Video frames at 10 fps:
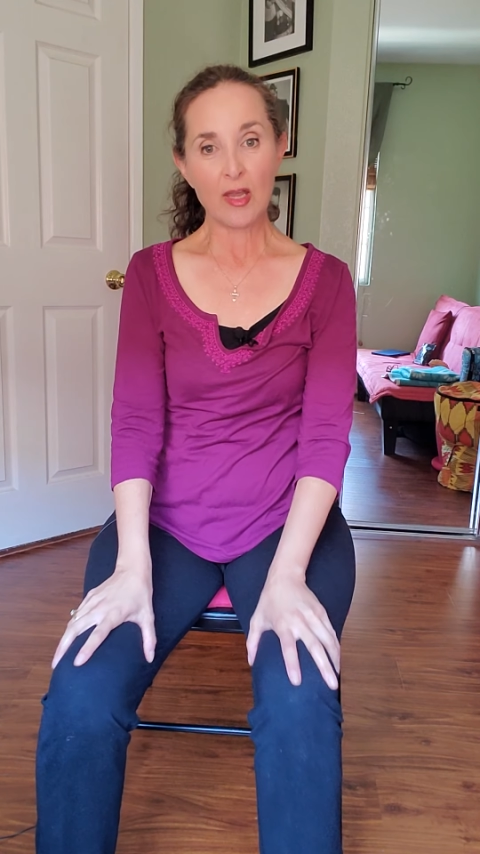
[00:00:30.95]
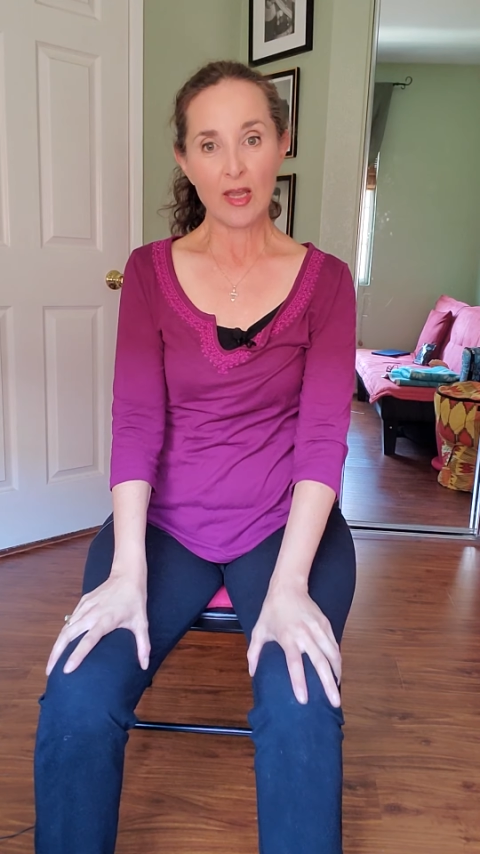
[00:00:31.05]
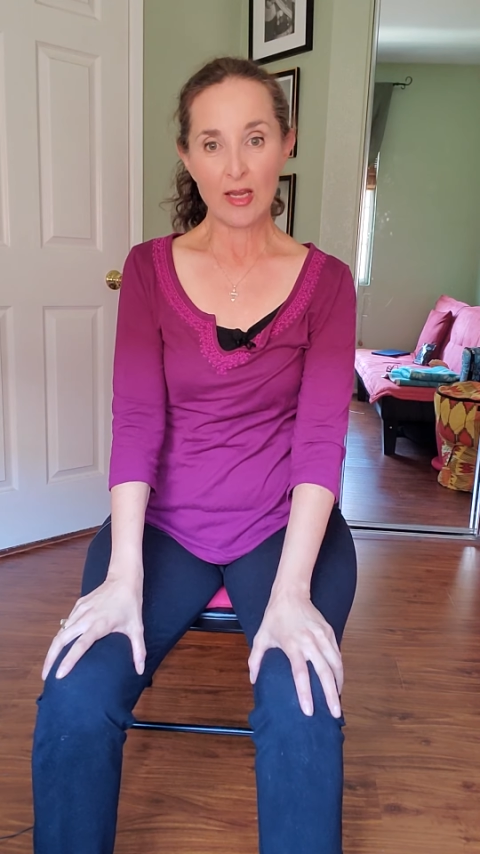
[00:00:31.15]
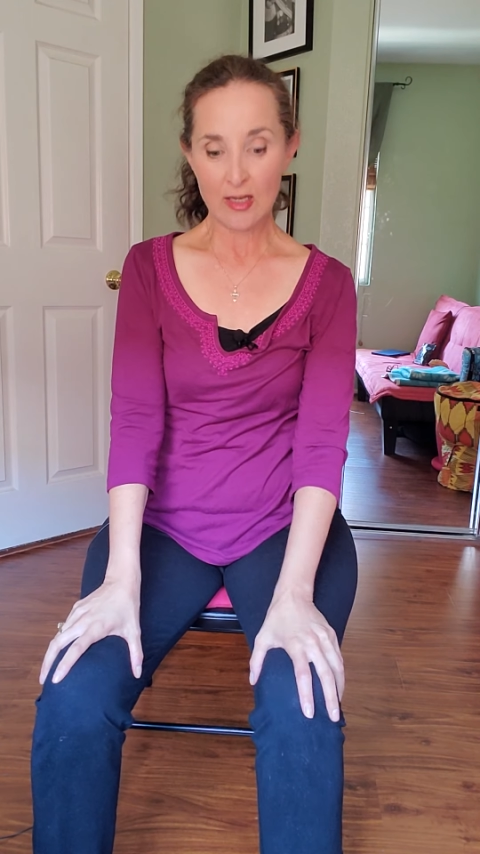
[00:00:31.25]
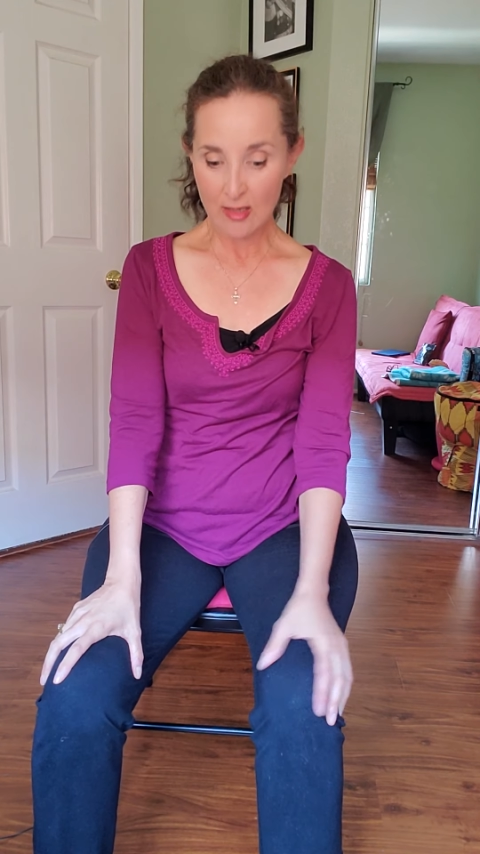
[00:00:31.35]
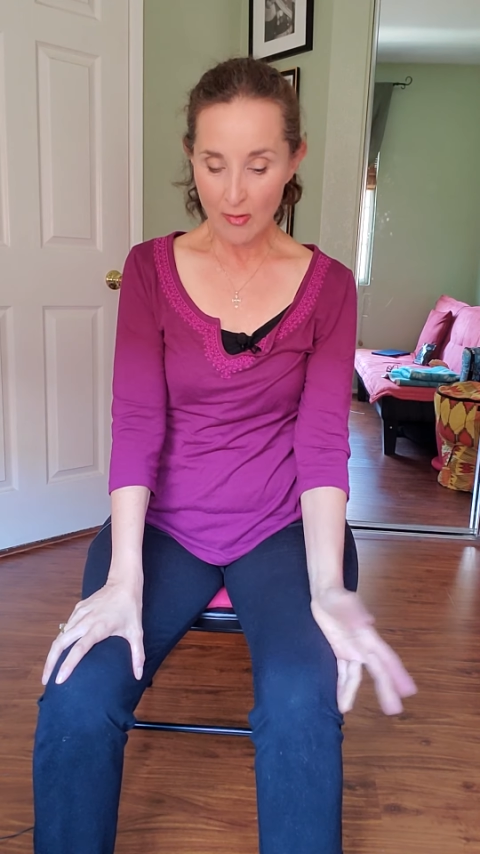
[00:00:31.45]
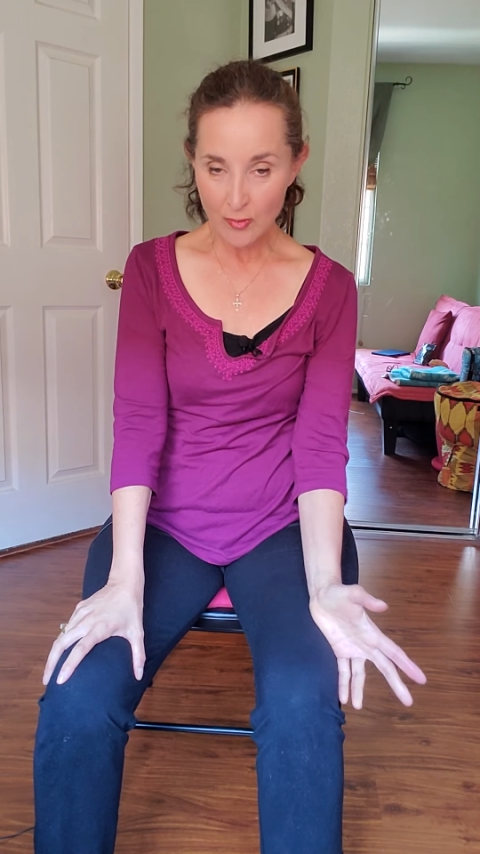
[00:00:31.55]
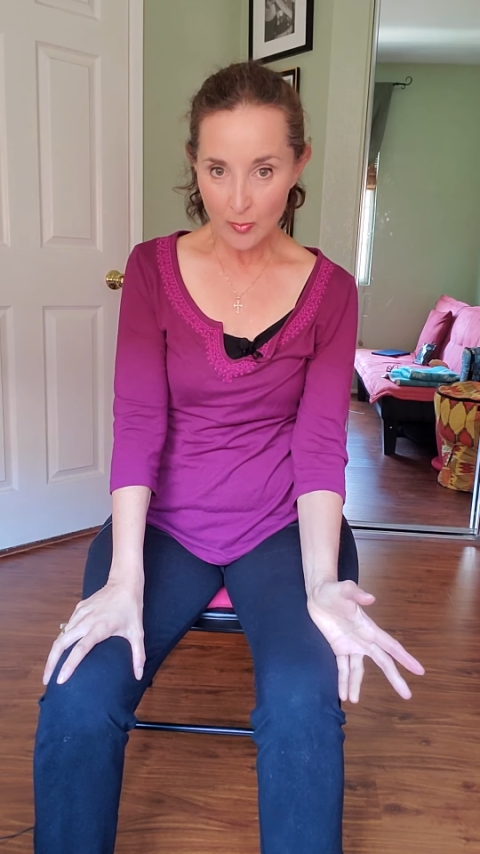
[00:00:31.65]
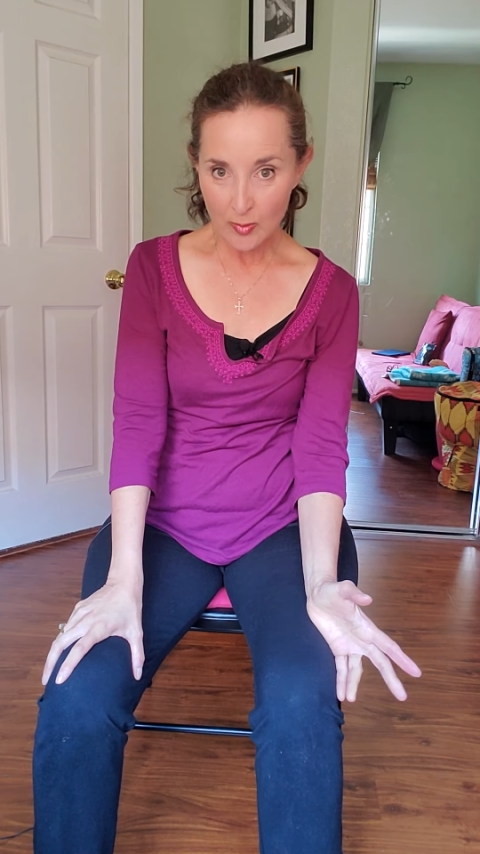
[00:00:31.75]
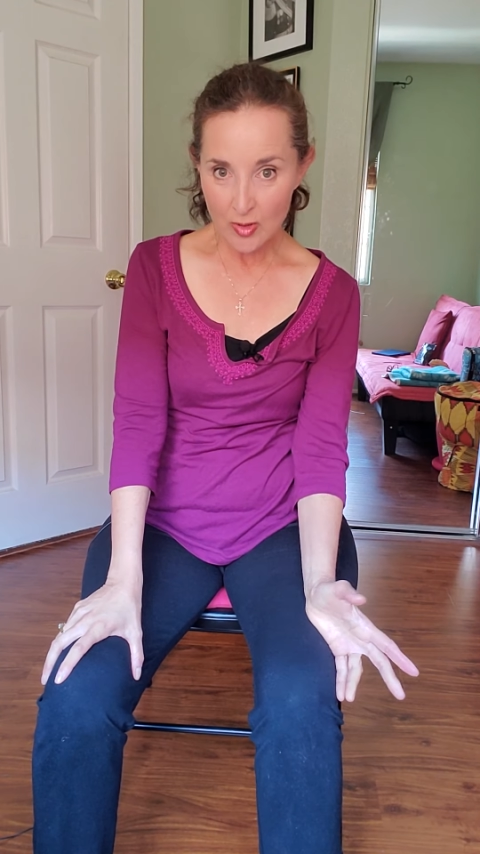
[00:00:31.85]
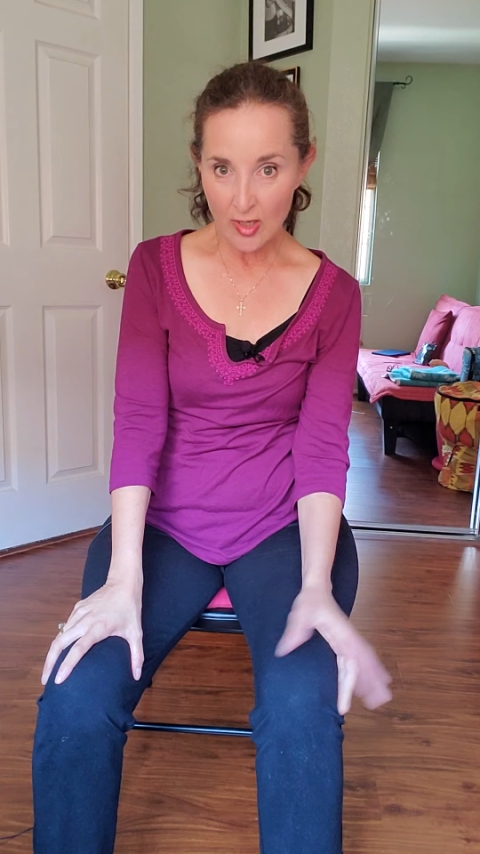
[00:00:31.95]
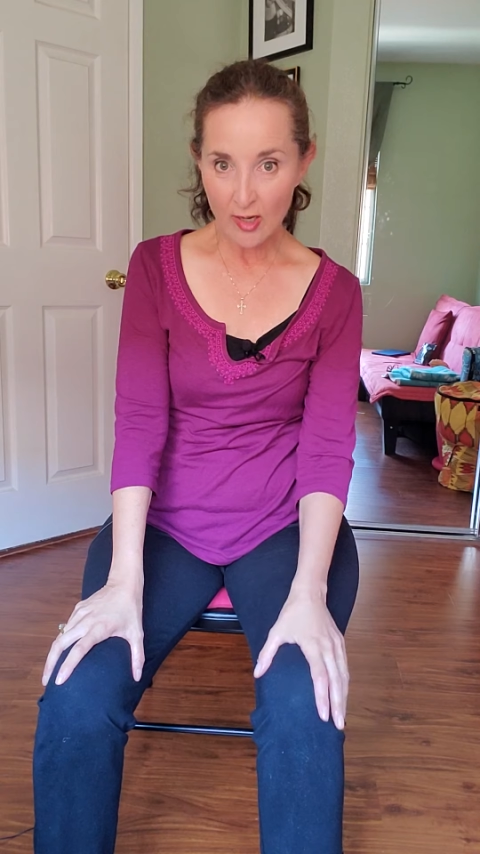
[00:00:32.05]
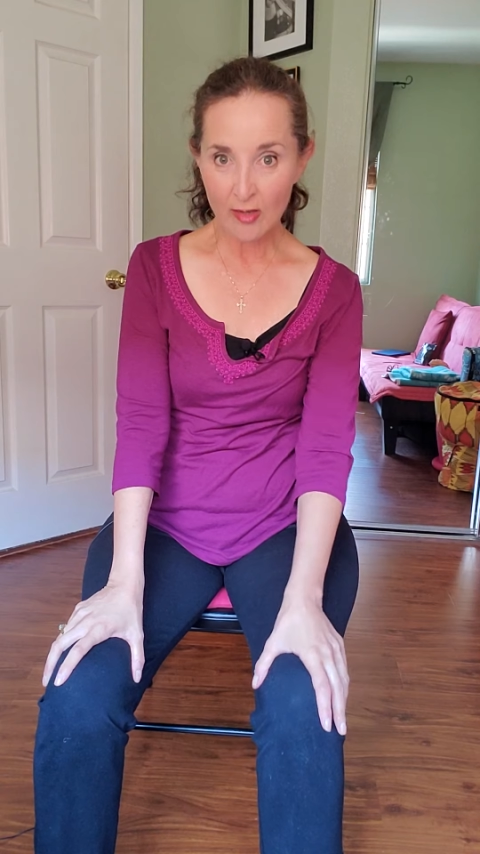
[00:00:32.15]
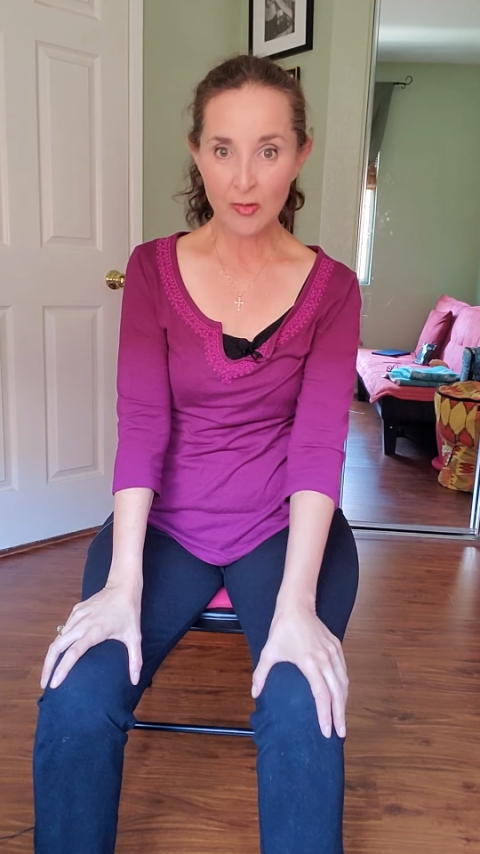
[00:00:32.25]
a comfortable chair,